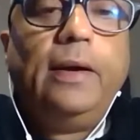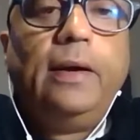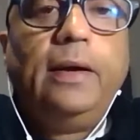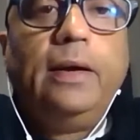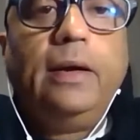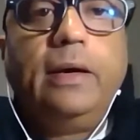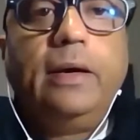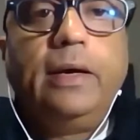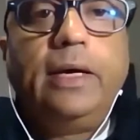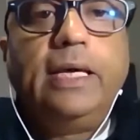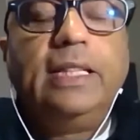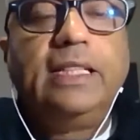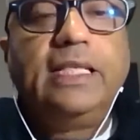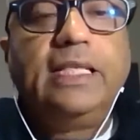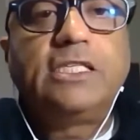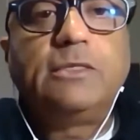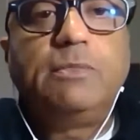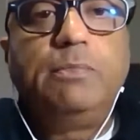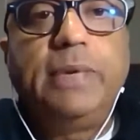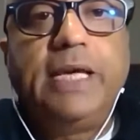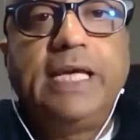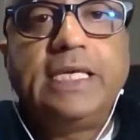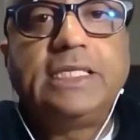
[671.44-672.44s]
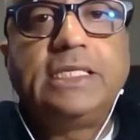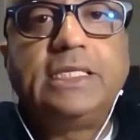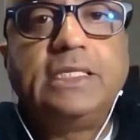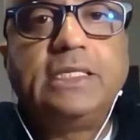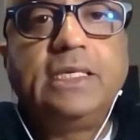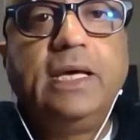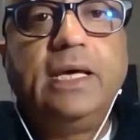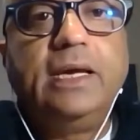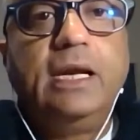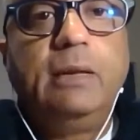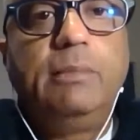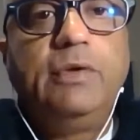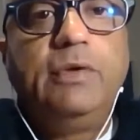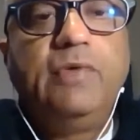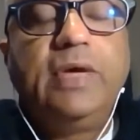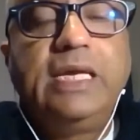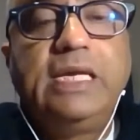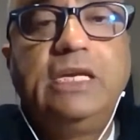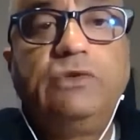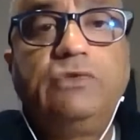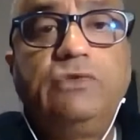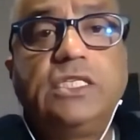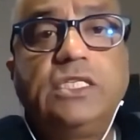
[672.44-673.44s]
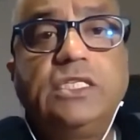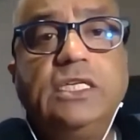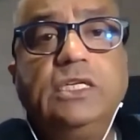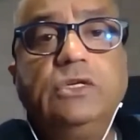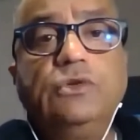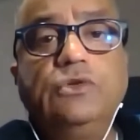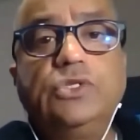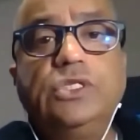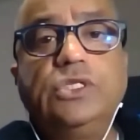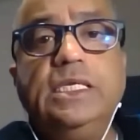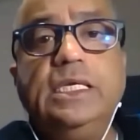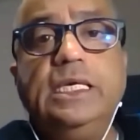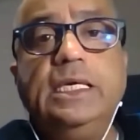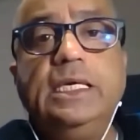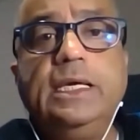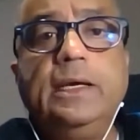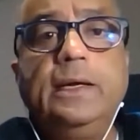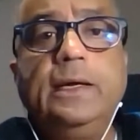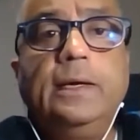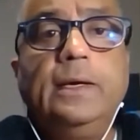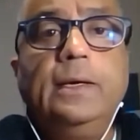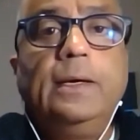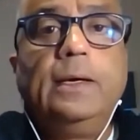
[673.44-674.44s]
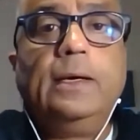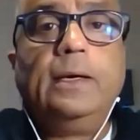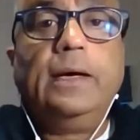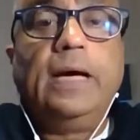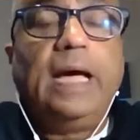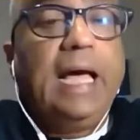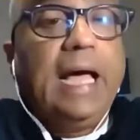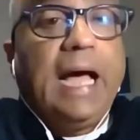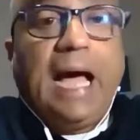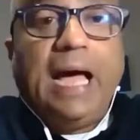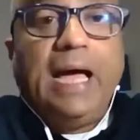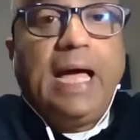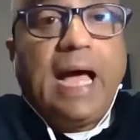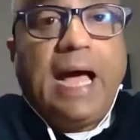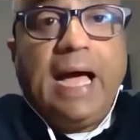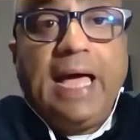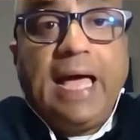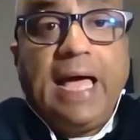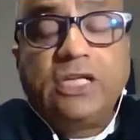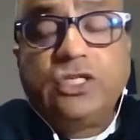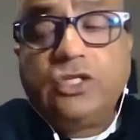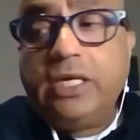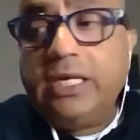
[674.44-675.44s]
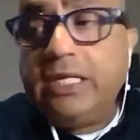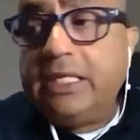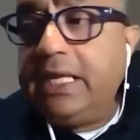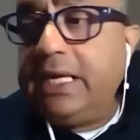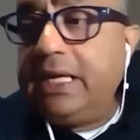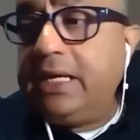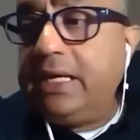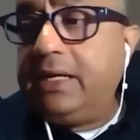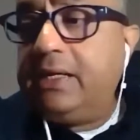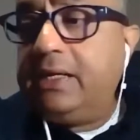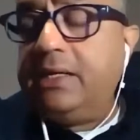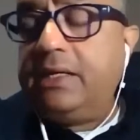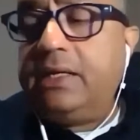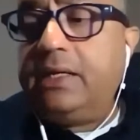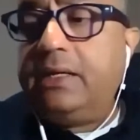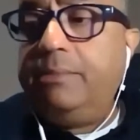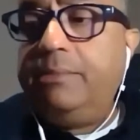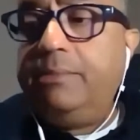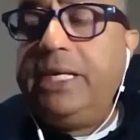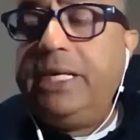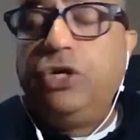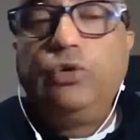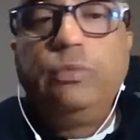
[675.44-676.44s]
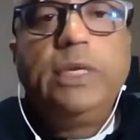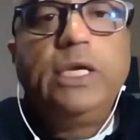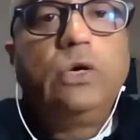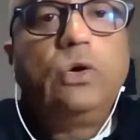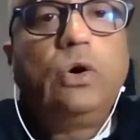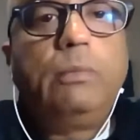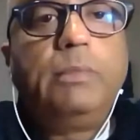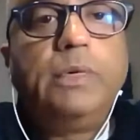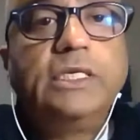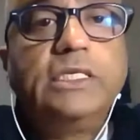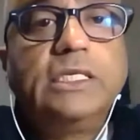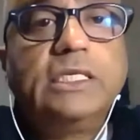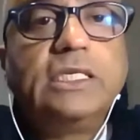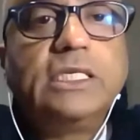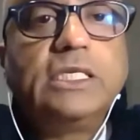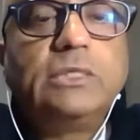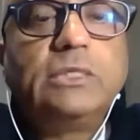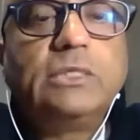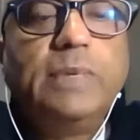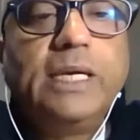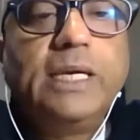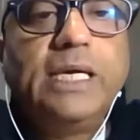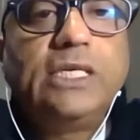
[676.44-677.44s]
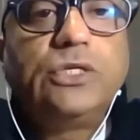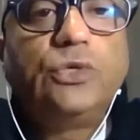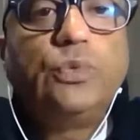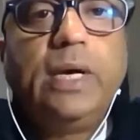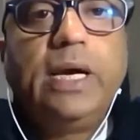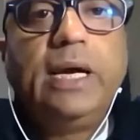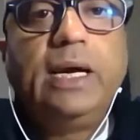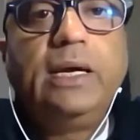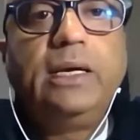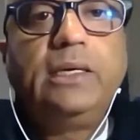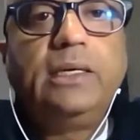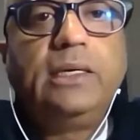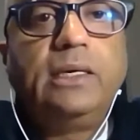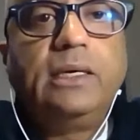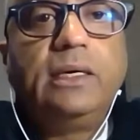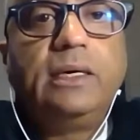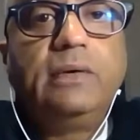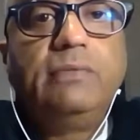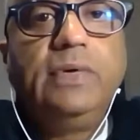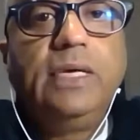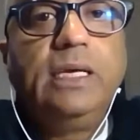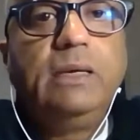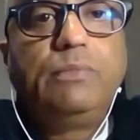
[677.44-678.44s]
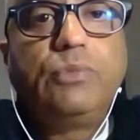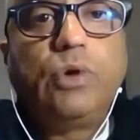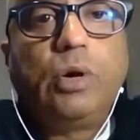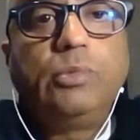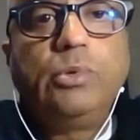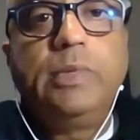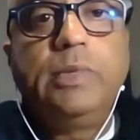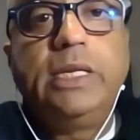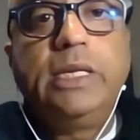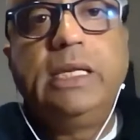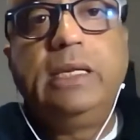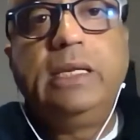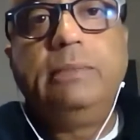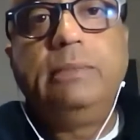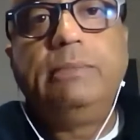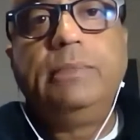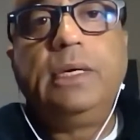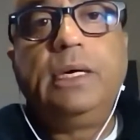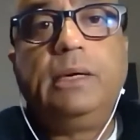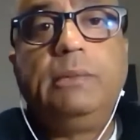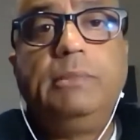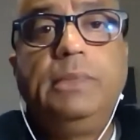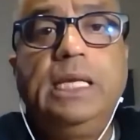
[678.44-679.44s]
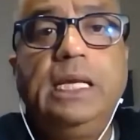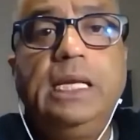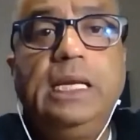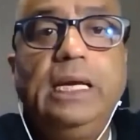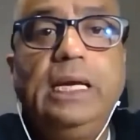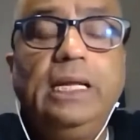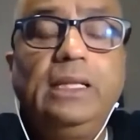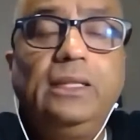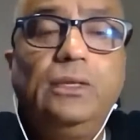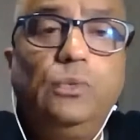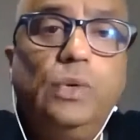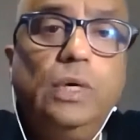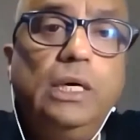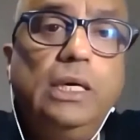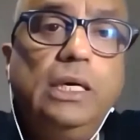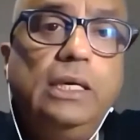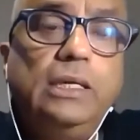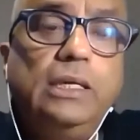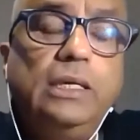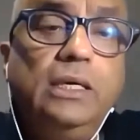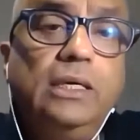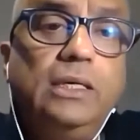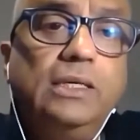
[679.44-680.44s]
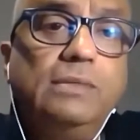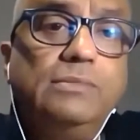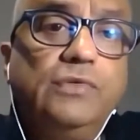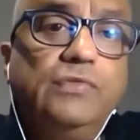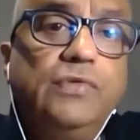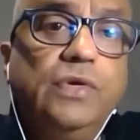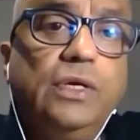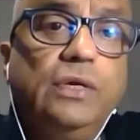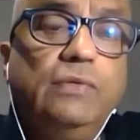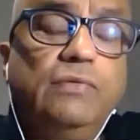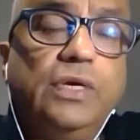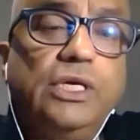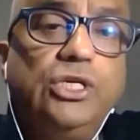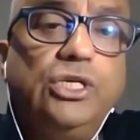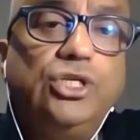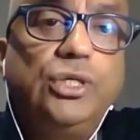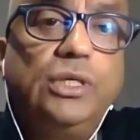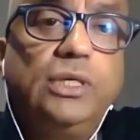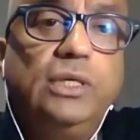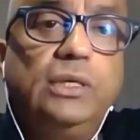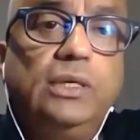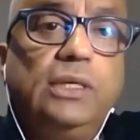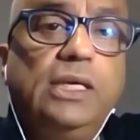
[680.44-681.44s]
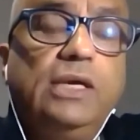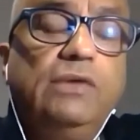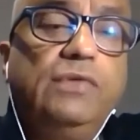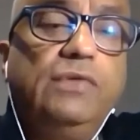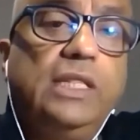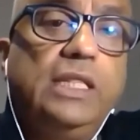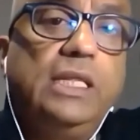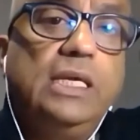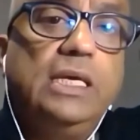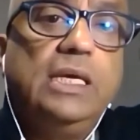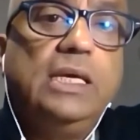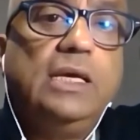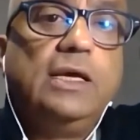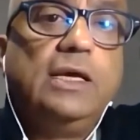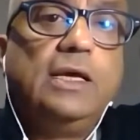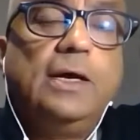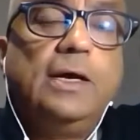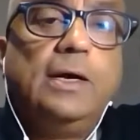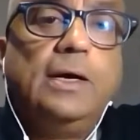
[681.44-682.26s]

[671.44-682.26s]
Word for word: uh, in this space, and it'll be very interesting to see. I, I, actually think B two B commerce is a space where we'll probably be leading the world in terms of innovation, given the